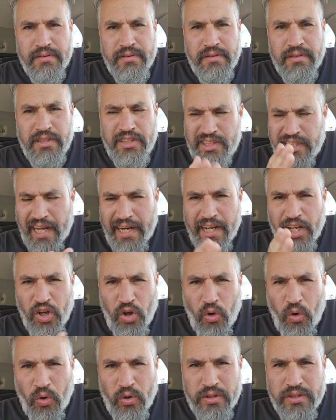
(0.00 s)
setting
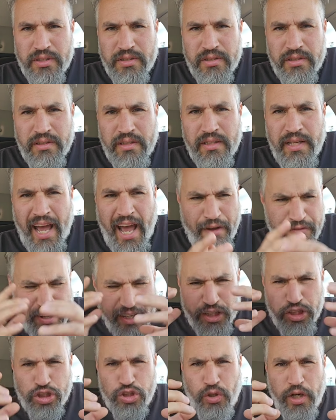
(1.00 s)
goals, having
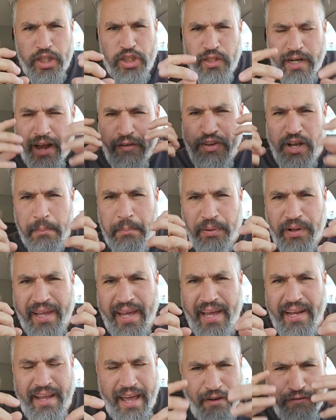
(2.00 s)
a structure, having a
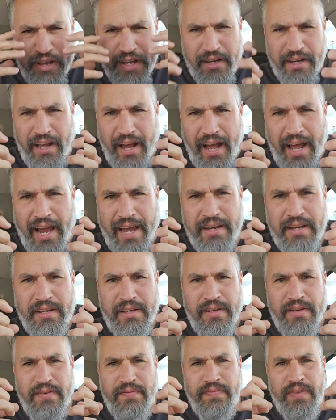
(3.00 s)
plan, having a guide,
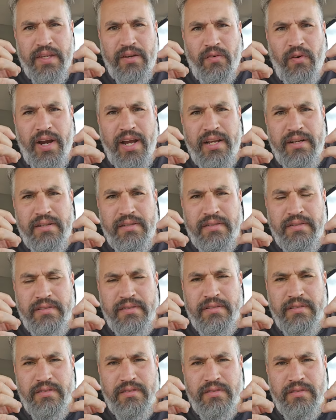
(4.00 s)
right?
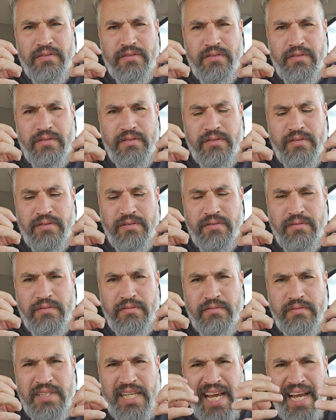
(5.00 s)

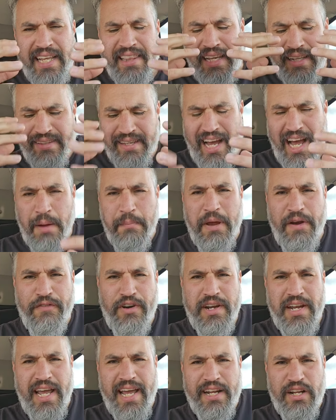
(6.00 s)
Taking the time
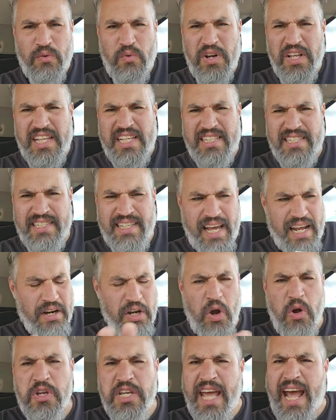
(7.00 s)
every day to really set it,
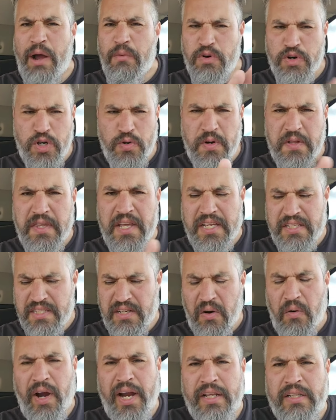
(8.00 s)
go, yeah, we're doing this.
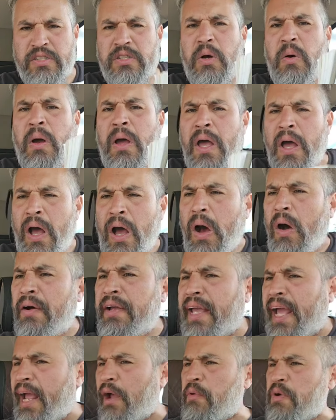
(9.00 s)
All right. So,
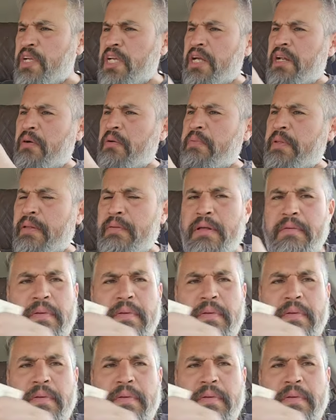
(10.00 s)
okay, we got to blah, blah,